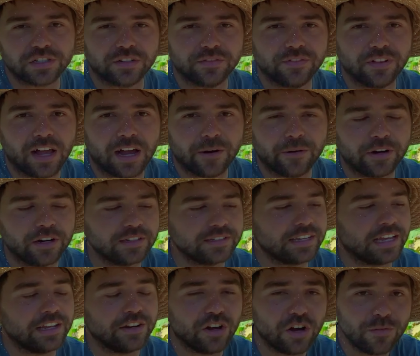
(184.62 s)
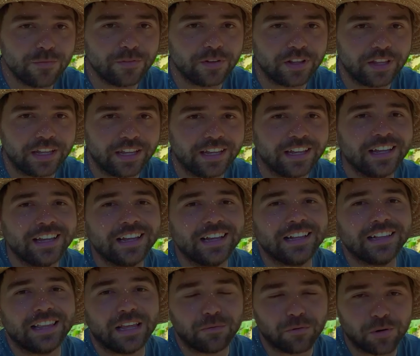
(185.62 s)
of flowers, and hopefully
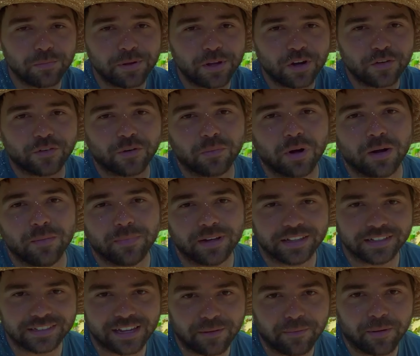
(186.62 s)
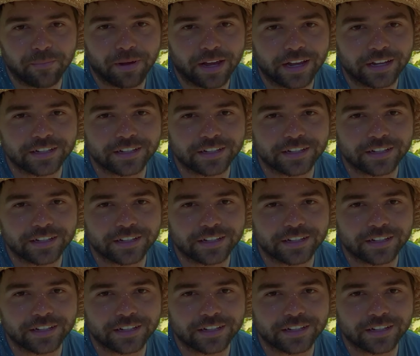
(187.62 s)
they won't be overwhelmed by the time I'm back.